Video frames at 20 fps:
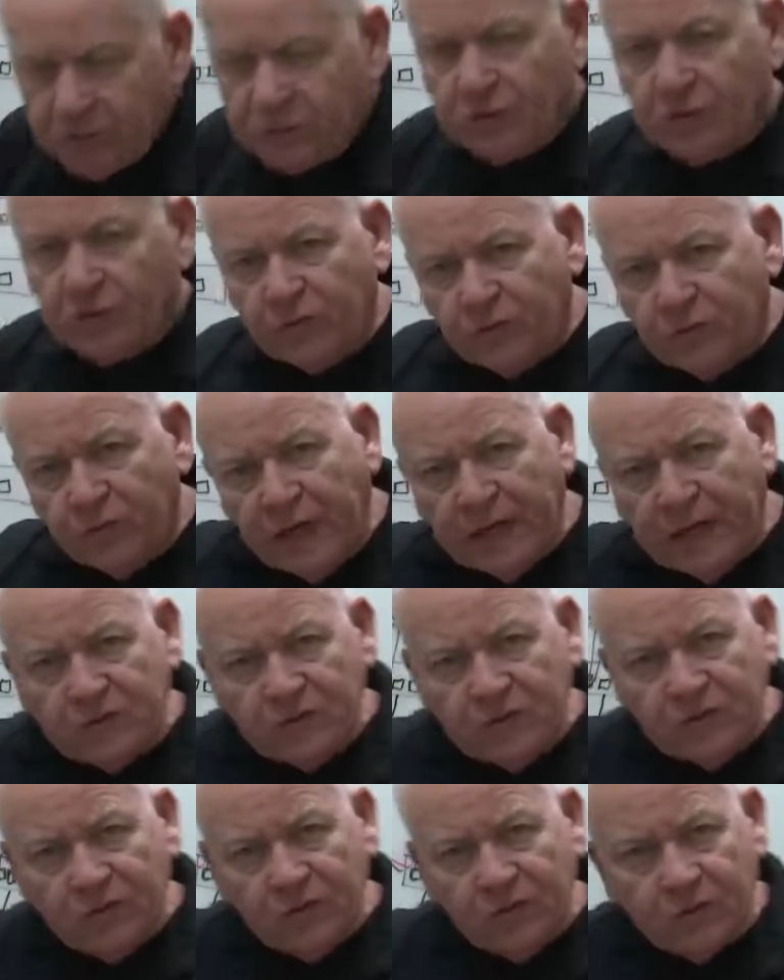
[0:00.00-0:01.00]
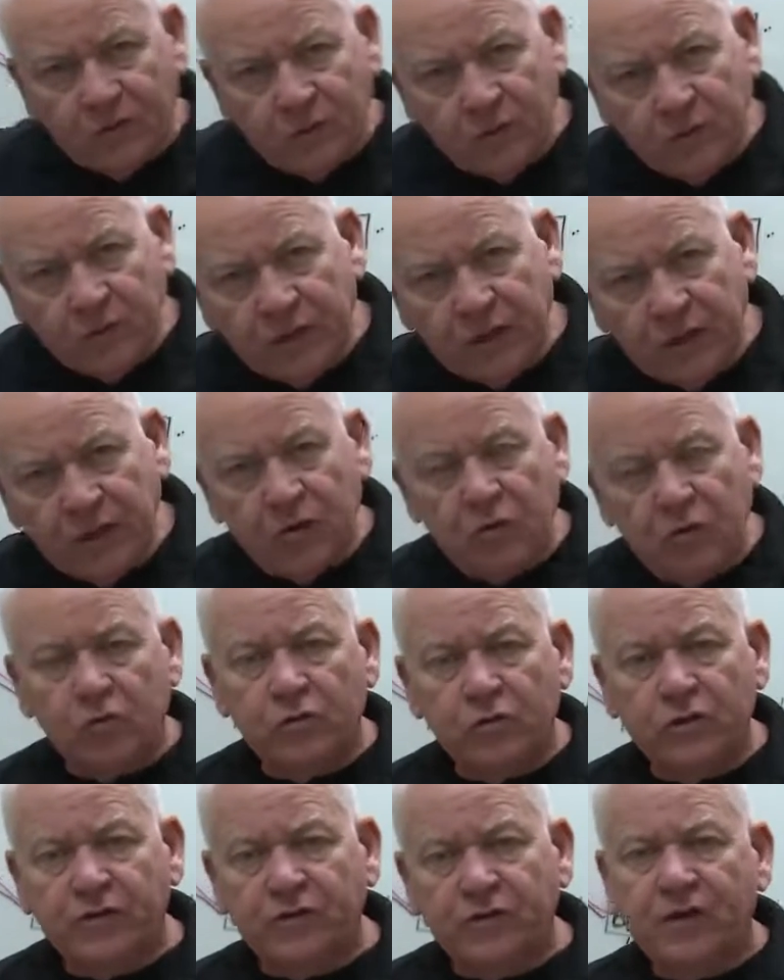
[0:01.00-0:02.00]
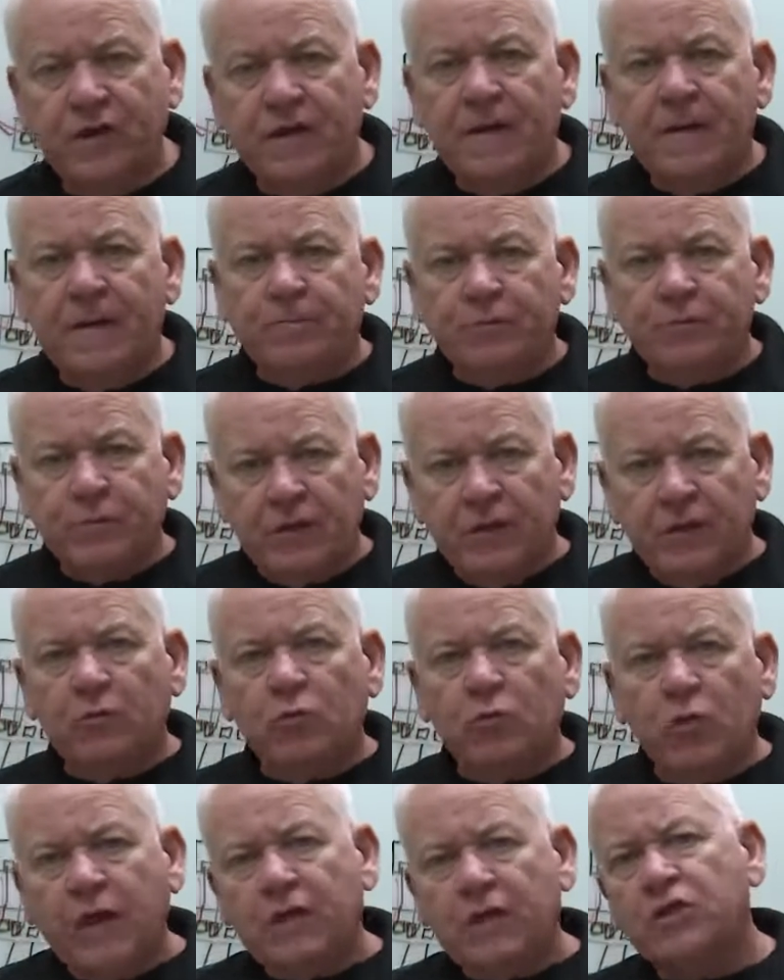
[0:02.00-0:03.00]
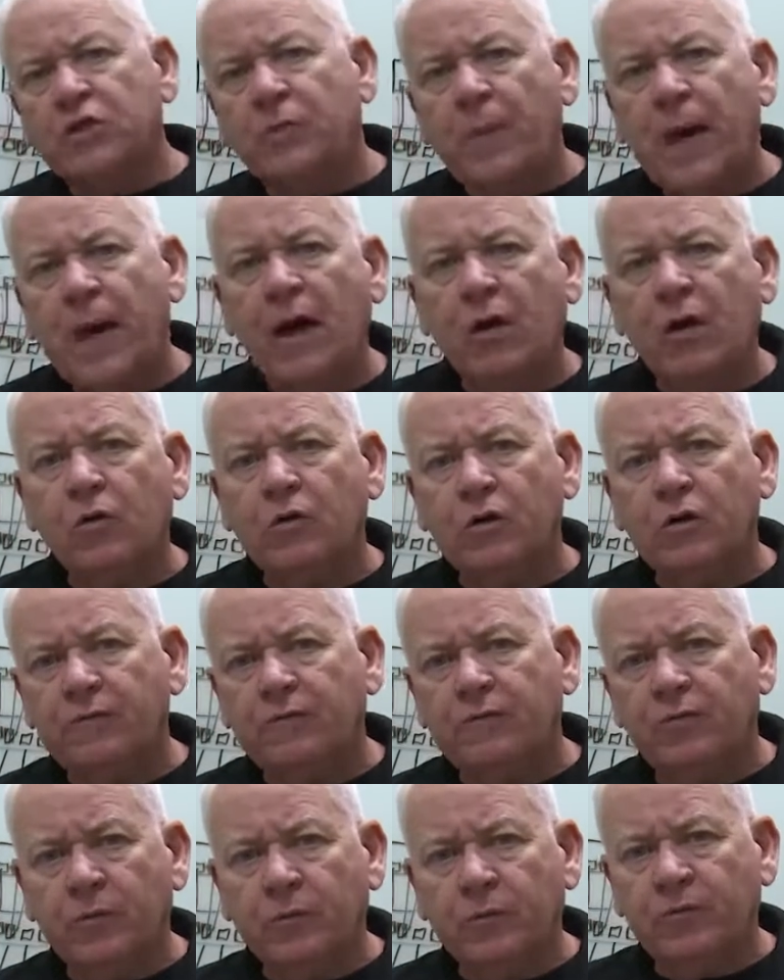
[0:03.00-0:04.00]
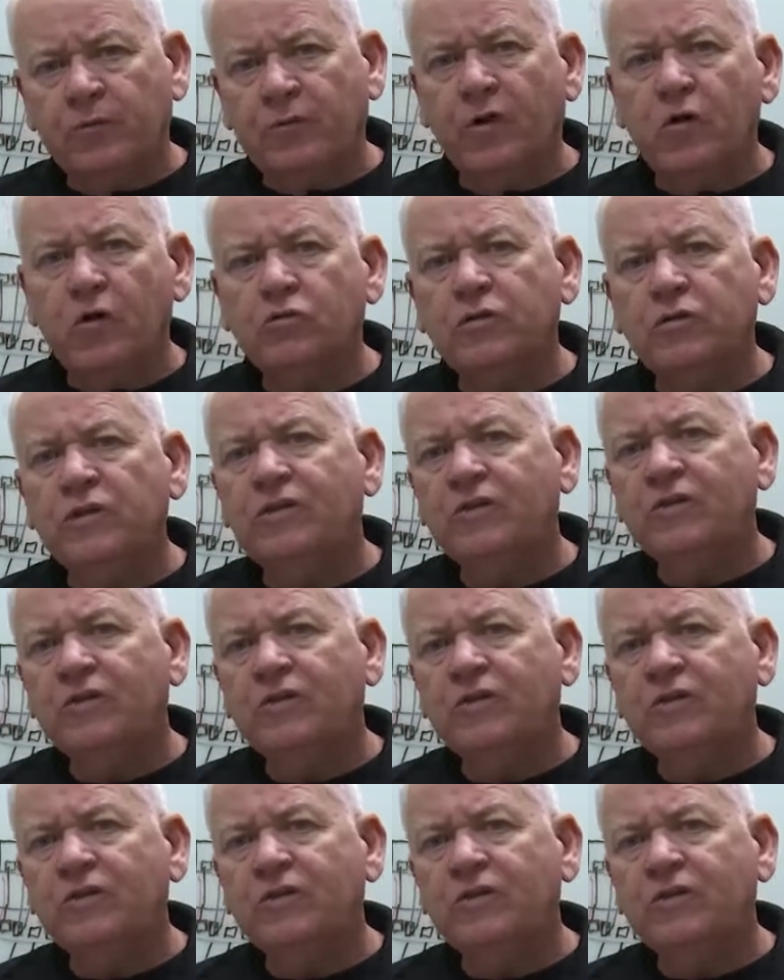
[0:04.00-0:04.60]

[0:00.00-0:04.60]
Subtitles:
else, those flat silver looking cords, they were actually powered from the phone